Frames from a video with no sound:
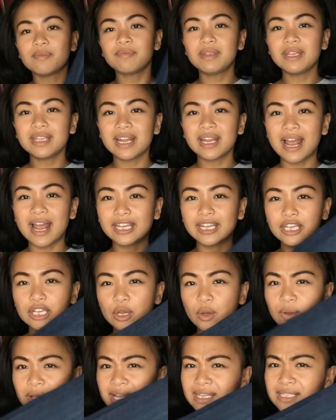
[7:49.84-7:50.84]
something that I can
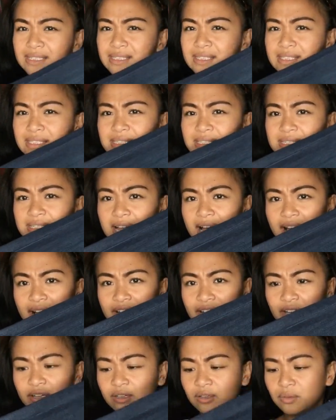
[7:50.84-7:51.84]
go ahead and
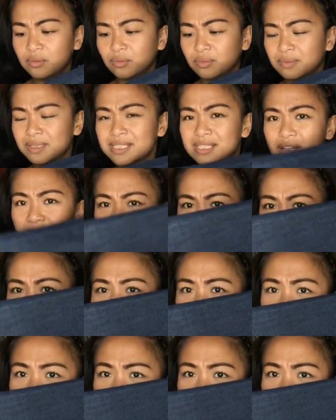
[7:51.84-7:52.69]
style because also the